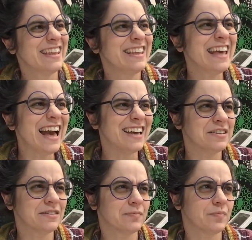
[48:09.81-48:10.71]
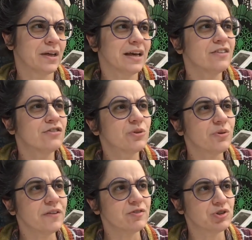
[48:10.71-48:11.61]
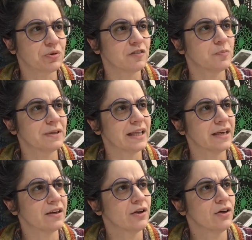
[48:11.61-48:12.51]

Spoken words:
yeah, it's sort of a choice, but like